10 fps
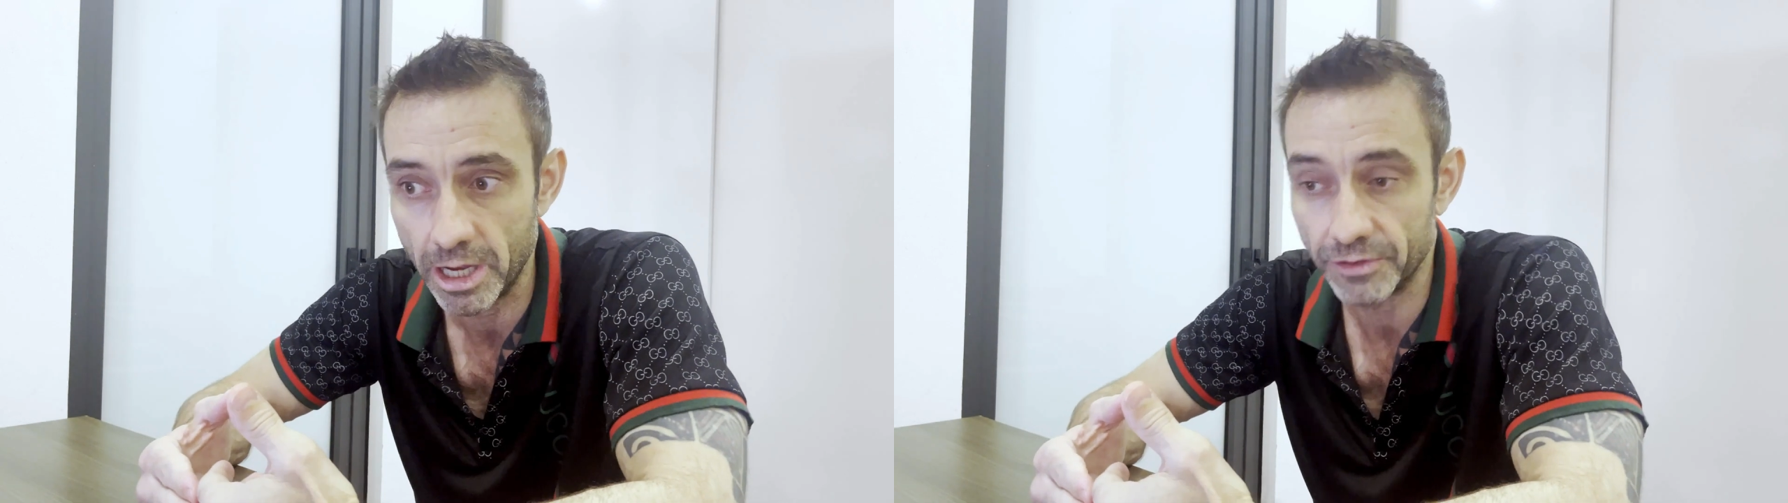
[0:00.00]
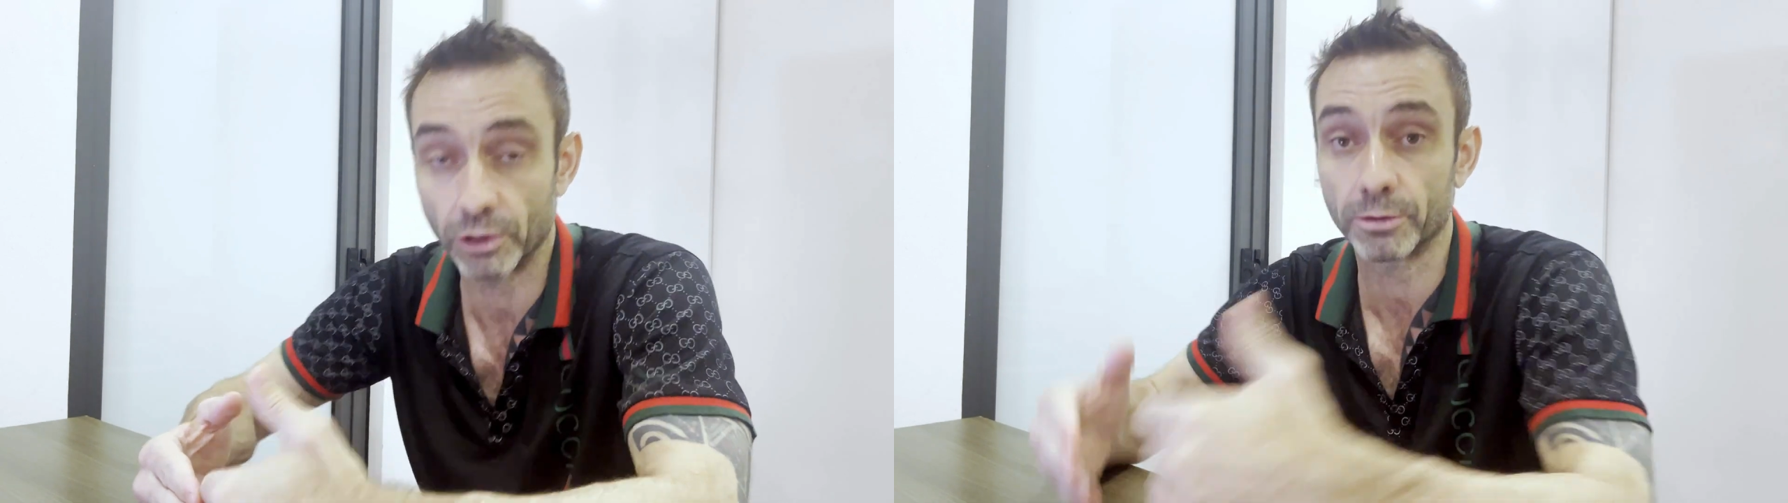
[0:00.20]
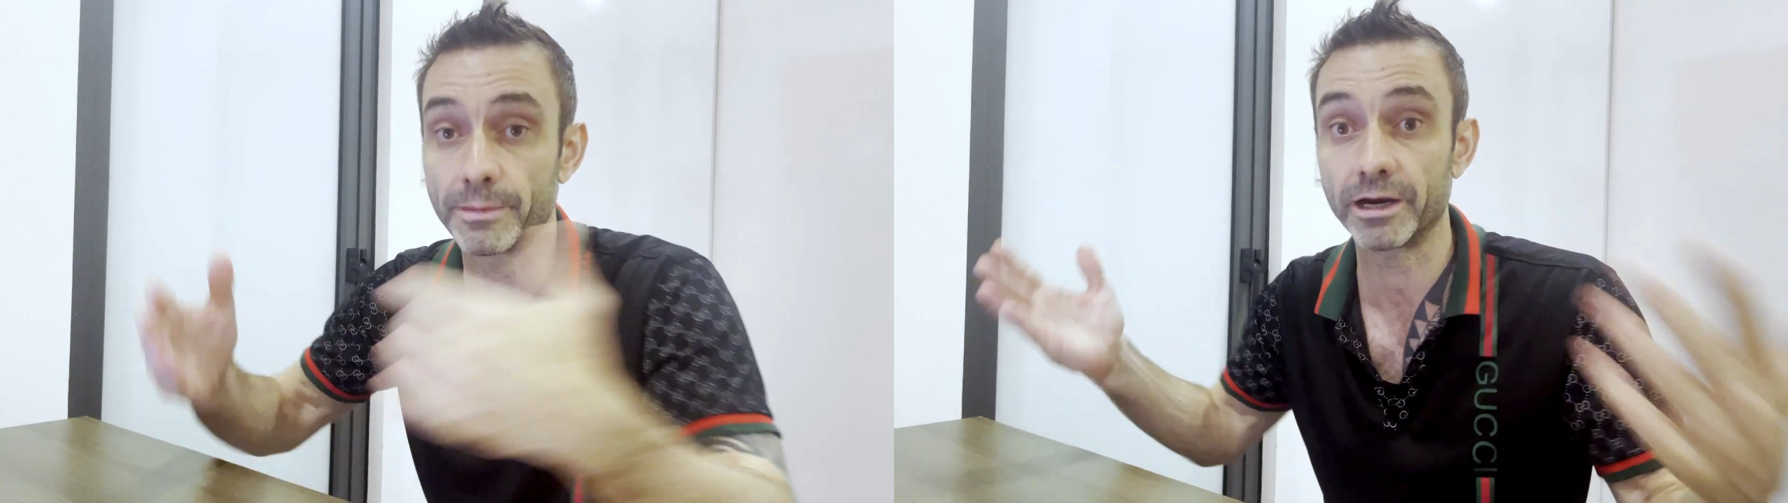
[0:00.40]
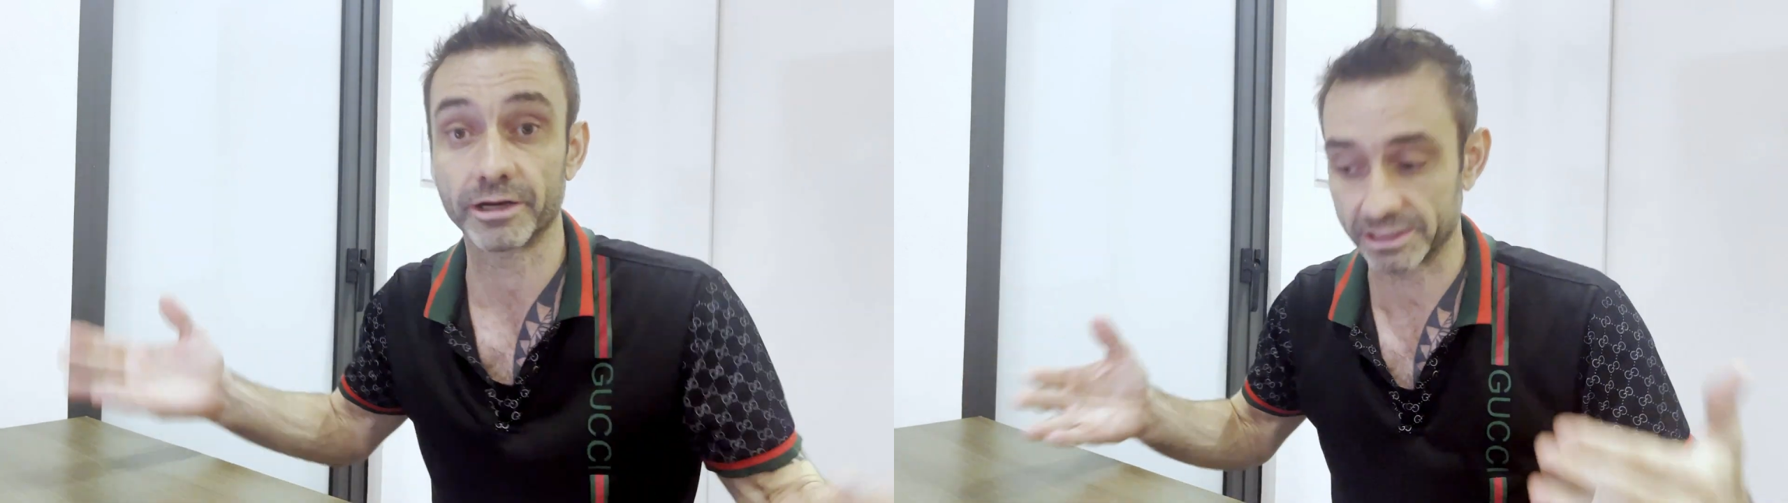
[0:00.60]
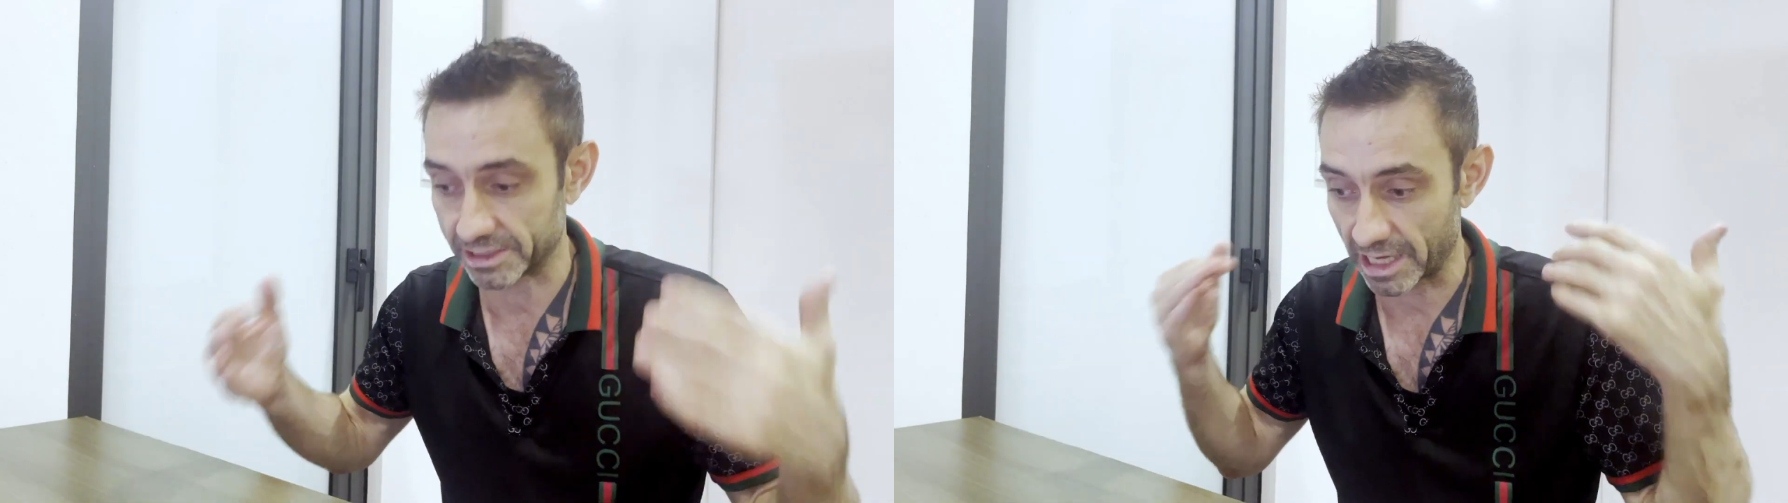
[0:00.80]
They're
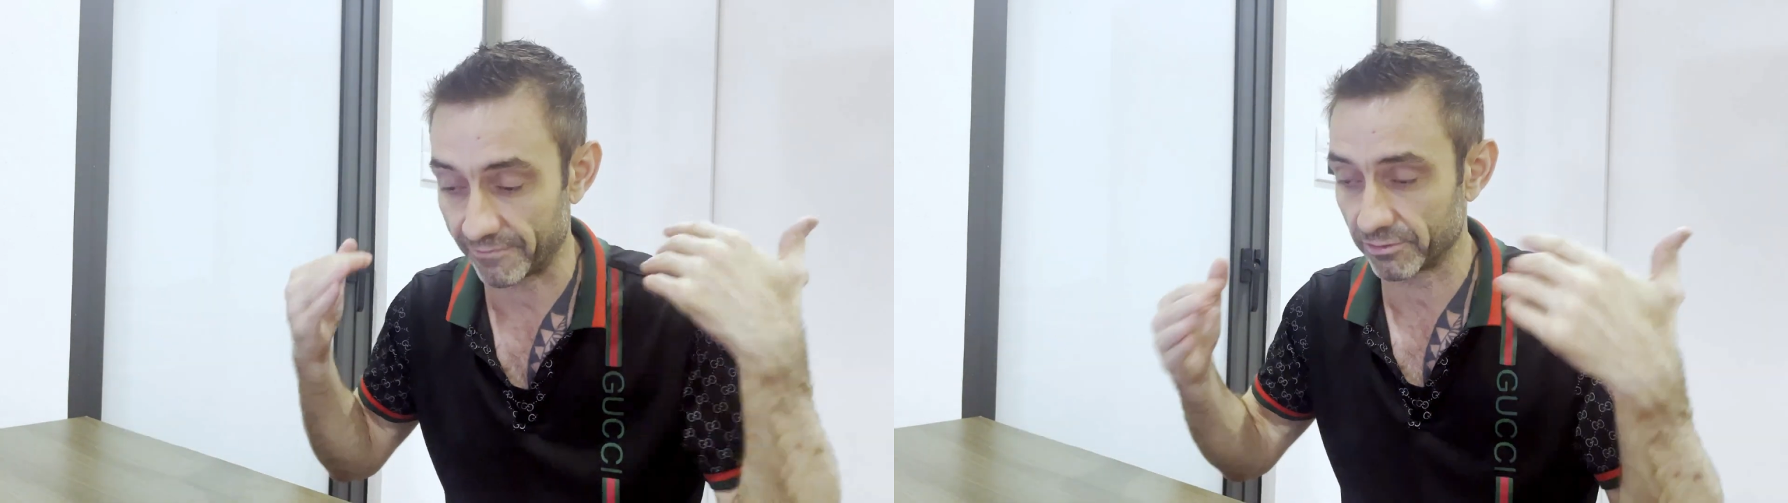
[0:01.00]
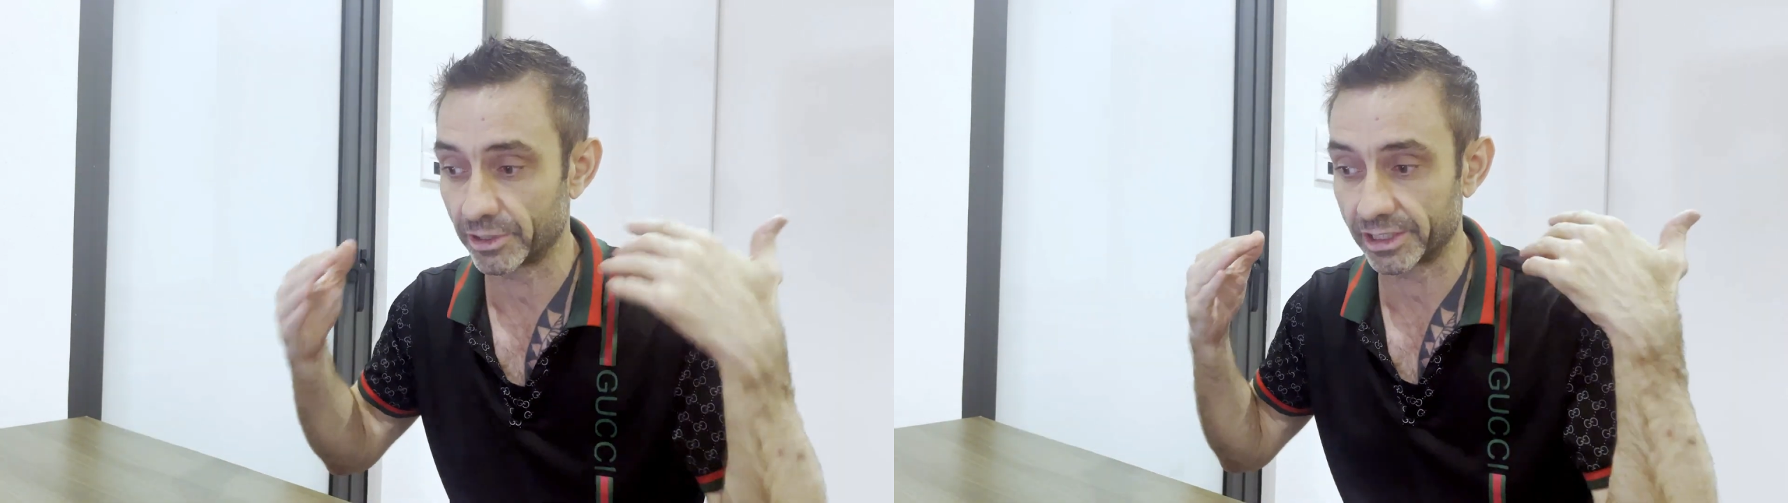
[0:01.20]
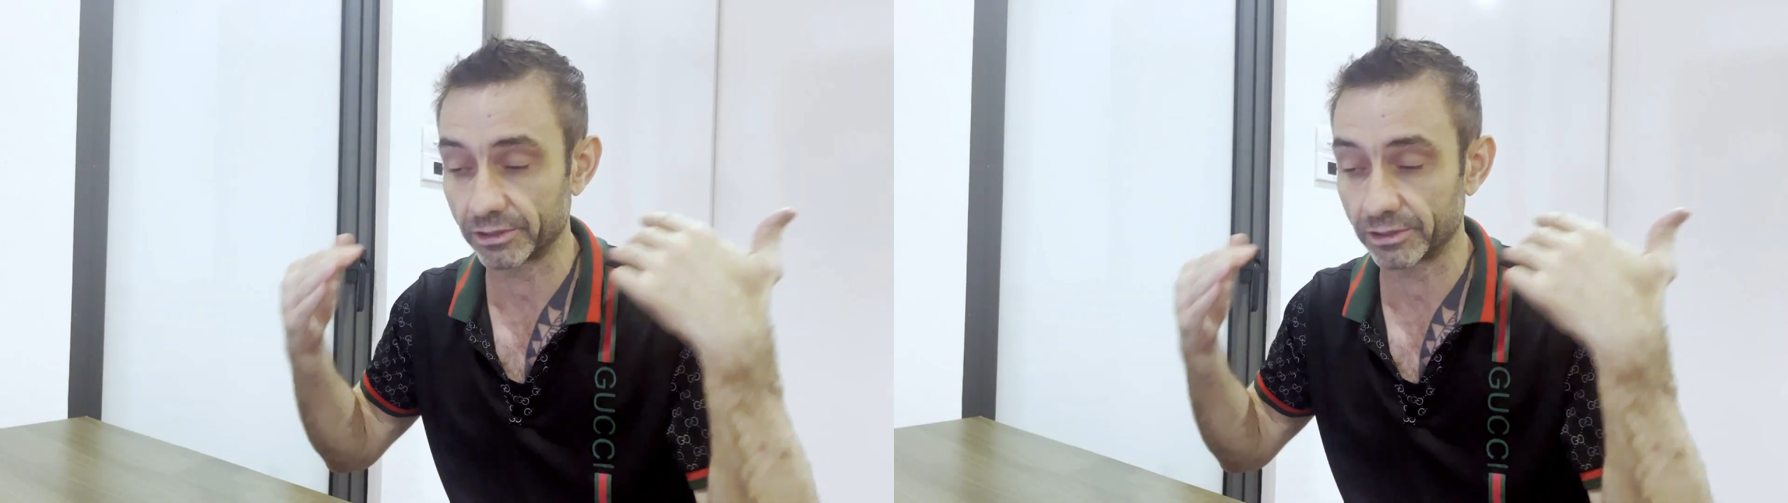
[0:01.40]
Americans. Everybody